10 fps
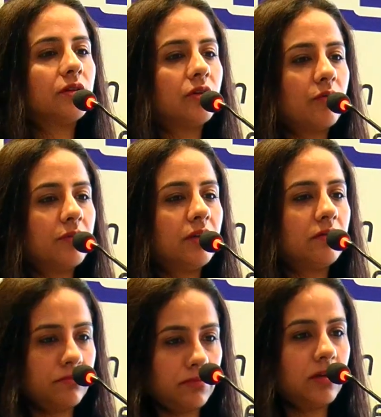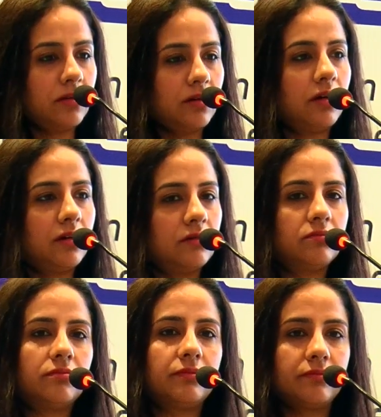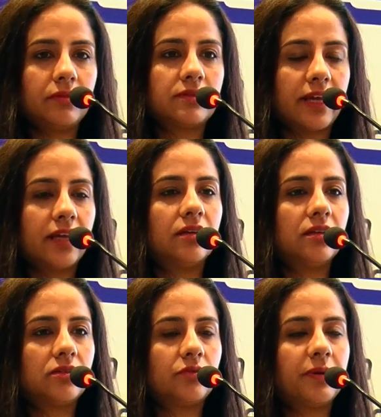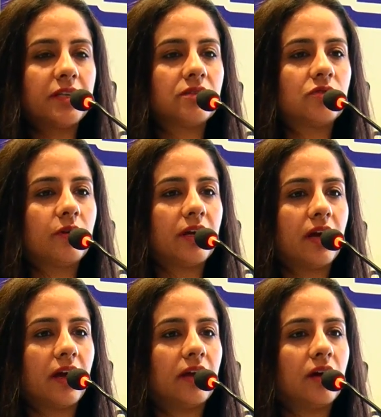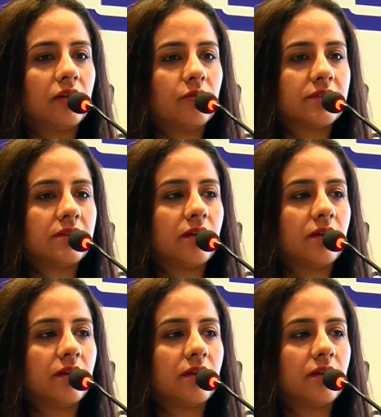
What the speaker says: the normal cycle to patients who had high ROS